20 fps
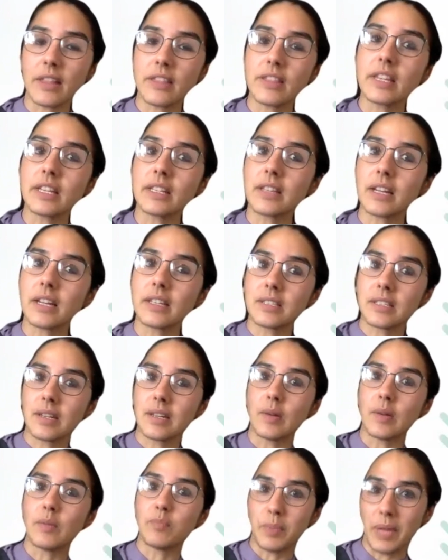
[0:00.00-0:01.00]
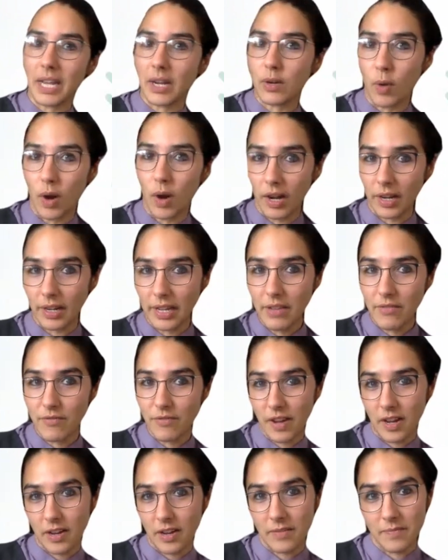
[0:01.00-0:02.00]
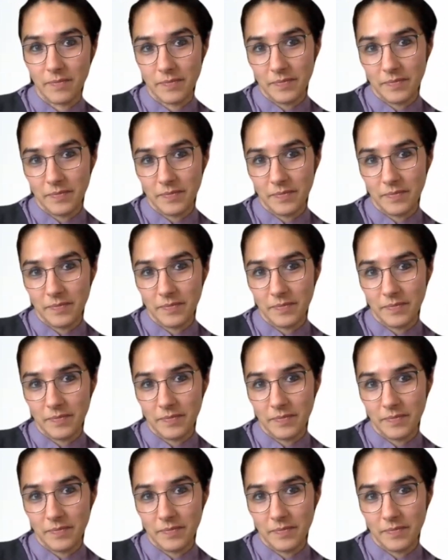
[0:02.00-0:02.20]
I think that's a big one. Aoife.